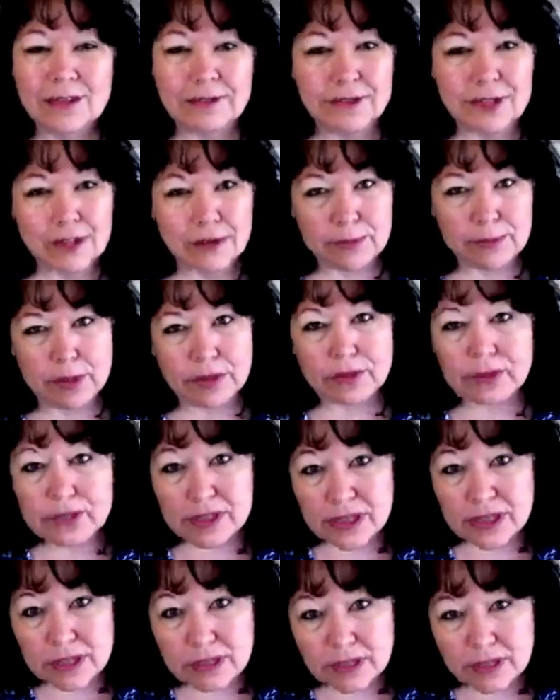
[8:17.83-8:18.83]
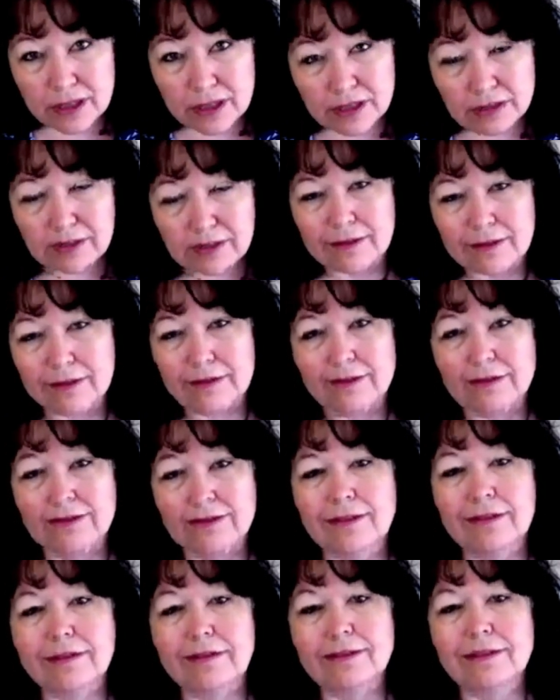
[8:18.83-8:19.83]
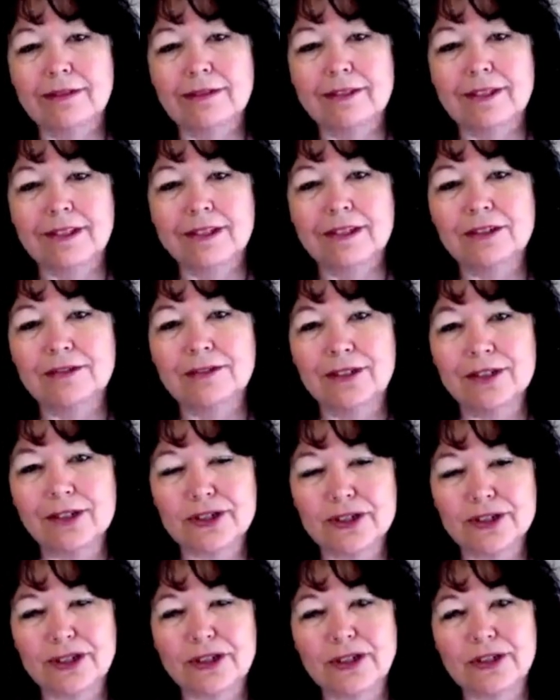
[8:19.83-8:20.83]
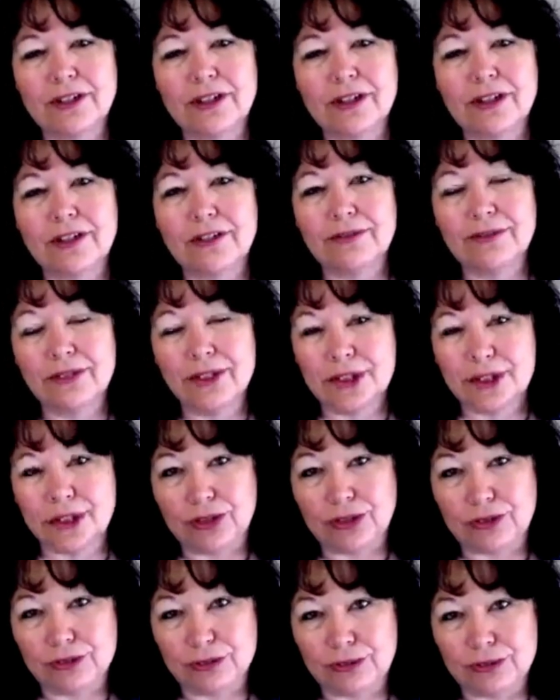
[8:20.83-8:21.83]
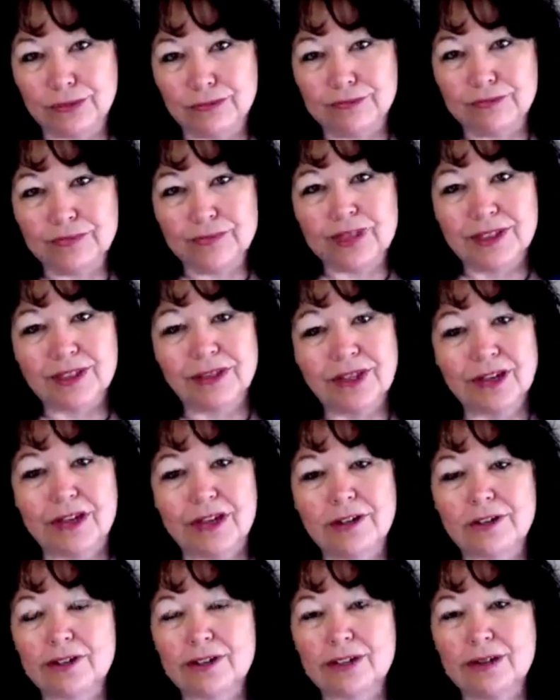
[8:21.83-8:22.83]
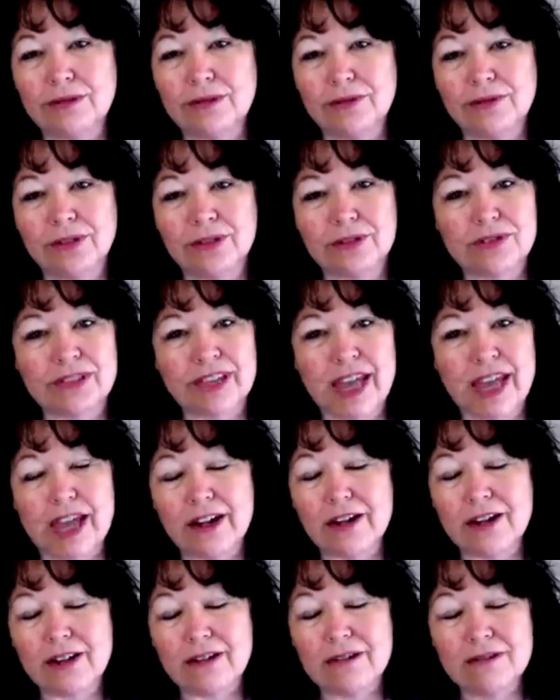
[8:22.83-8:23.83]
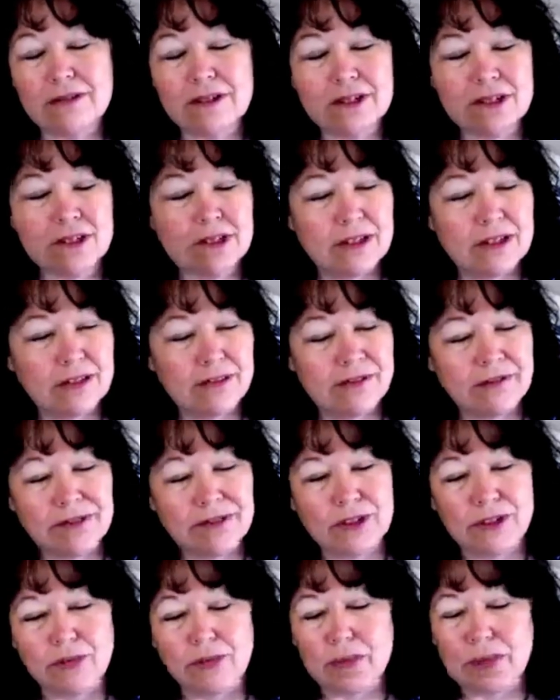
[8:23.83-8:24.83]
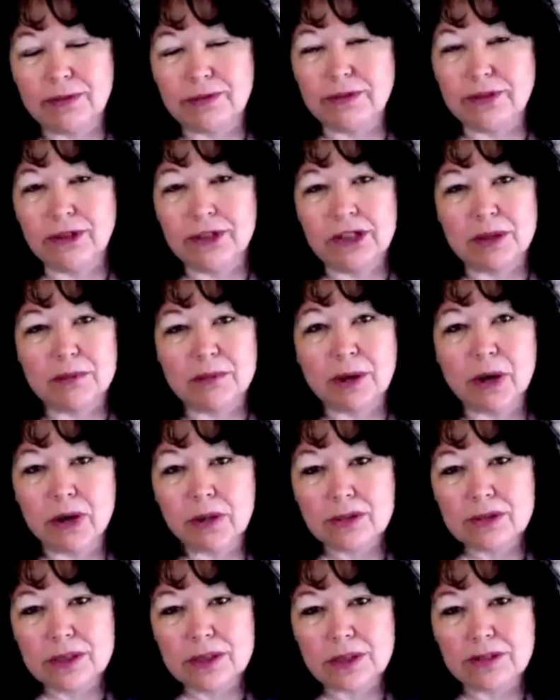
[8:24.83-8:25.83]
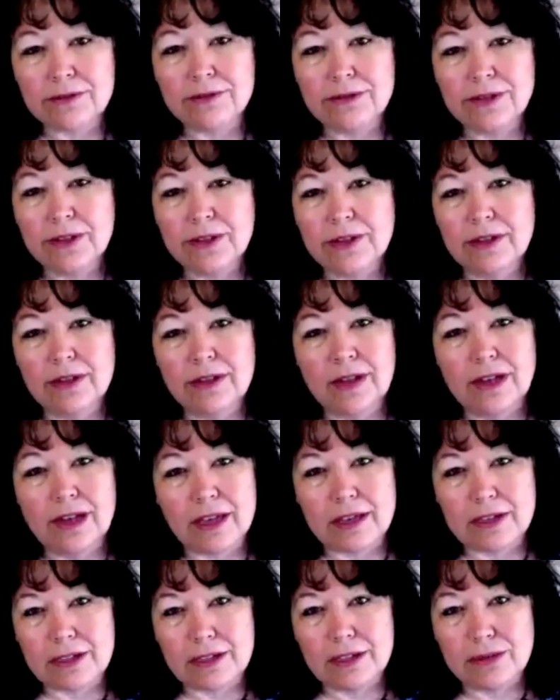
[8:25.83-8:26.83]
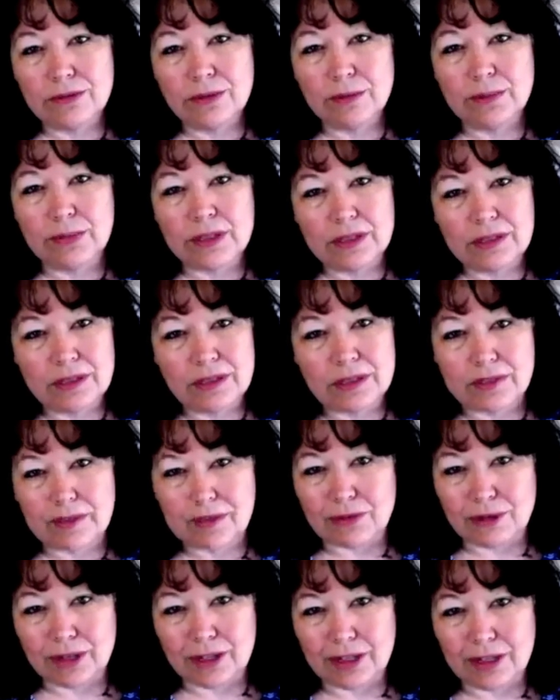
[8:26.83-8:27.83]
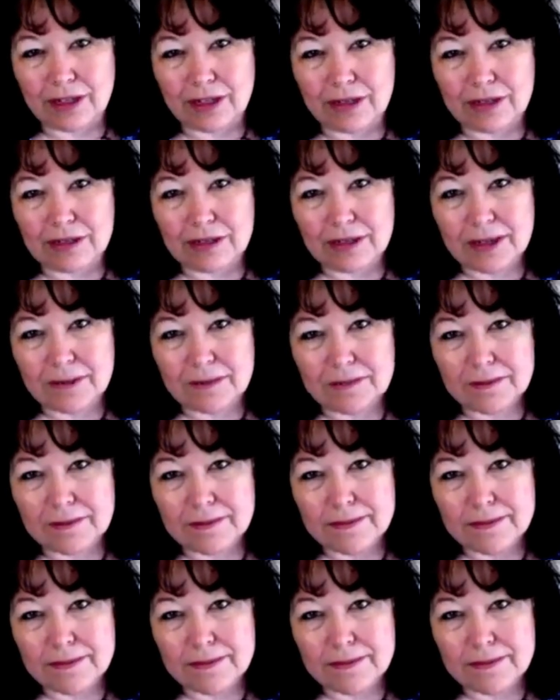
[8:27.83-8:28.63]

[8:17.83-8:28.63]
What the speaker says: If you have been resisting the new version of you, your energy will feel scattered, you'll be very impulsive, and you will be disorganized.